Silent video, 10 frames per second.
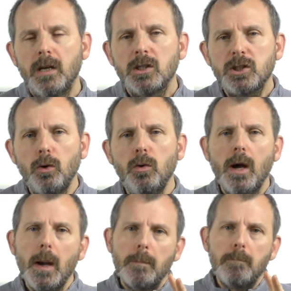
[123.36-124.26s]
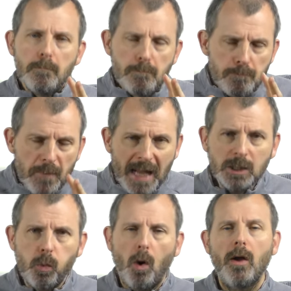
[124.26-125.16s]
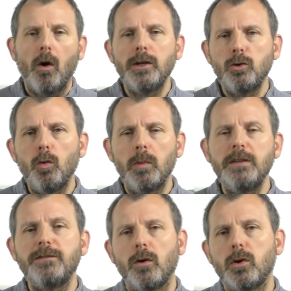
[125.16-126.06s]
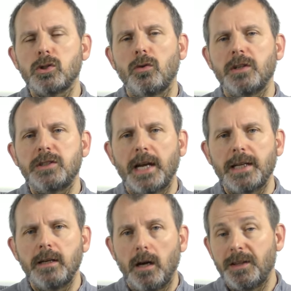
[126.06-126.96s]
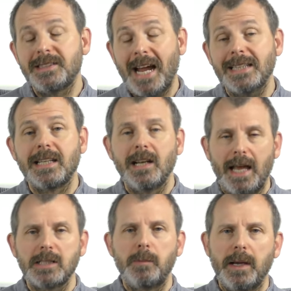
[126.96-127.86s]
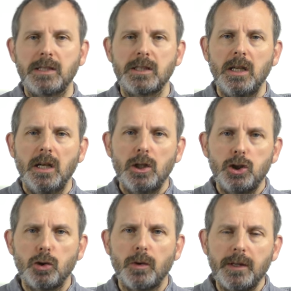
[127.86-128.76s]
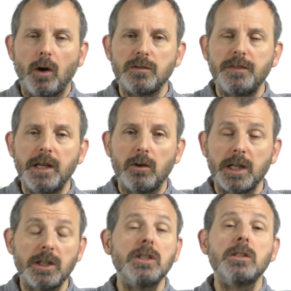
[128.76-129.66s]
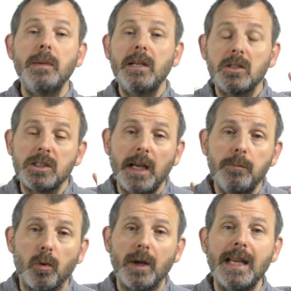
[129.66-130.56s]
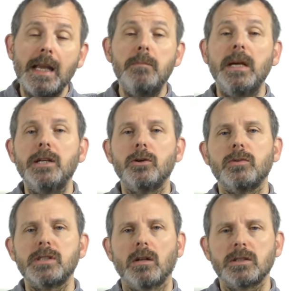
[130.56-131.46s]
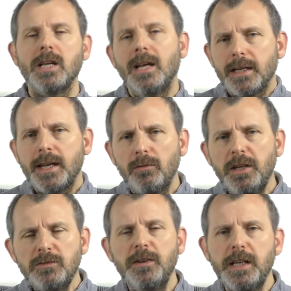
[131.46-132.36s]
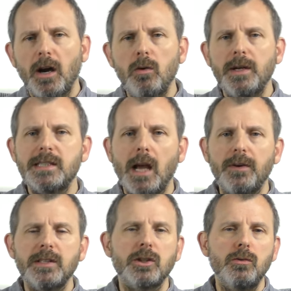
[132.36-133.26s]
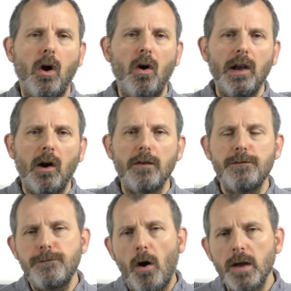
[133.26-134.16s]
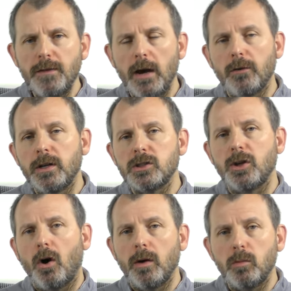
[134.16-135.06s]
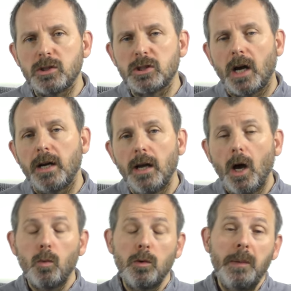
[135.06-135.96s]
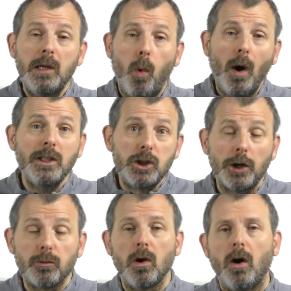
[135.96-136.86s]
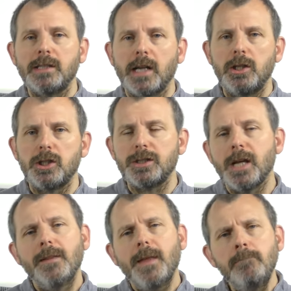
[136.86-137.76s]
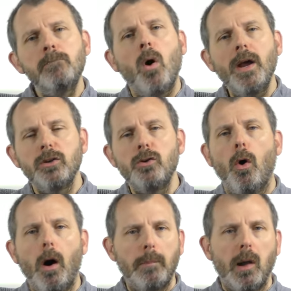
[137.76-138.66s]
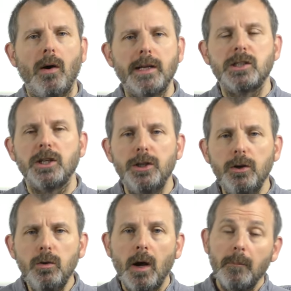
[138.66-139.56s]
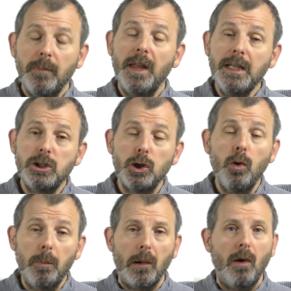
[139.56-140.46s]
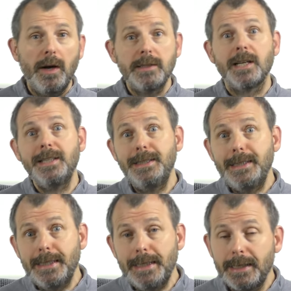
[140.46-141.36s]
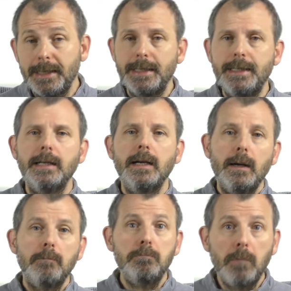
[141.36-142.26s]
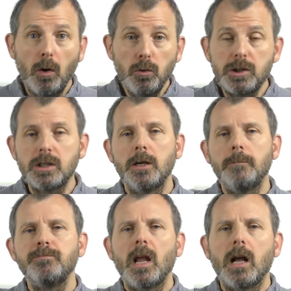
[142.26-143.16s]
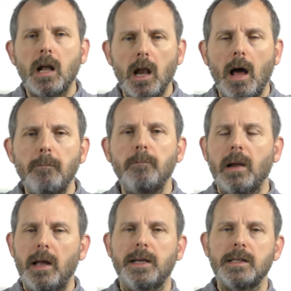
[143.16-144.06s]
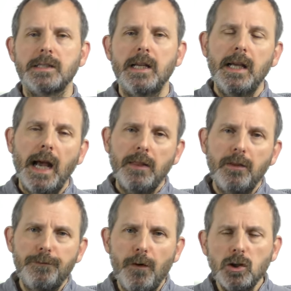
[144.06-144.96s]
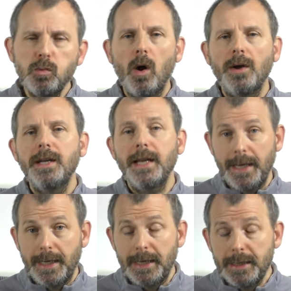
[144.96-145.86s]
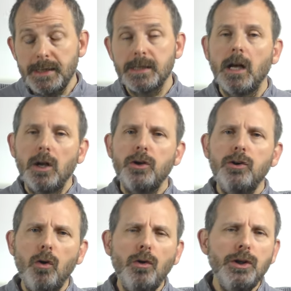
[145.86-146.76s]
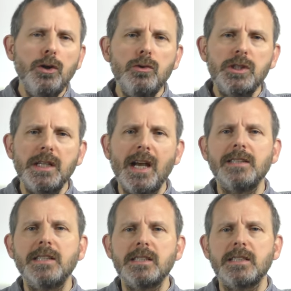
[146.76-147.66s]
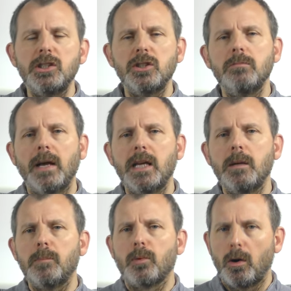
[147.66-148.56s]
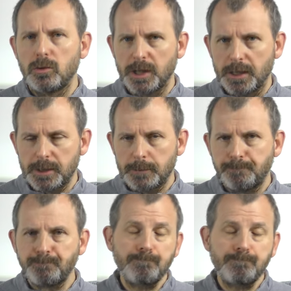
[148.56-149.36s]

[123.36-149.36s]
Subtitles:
So that's why I normally focus on the tactical aspects during those video sessions, because they bring immediate results. Now, this video is going to highlight five areas that I would say would be quite generalizations. They might not apply to you, but they do apply to nearly most club players. And the first one is not using a decision-making process.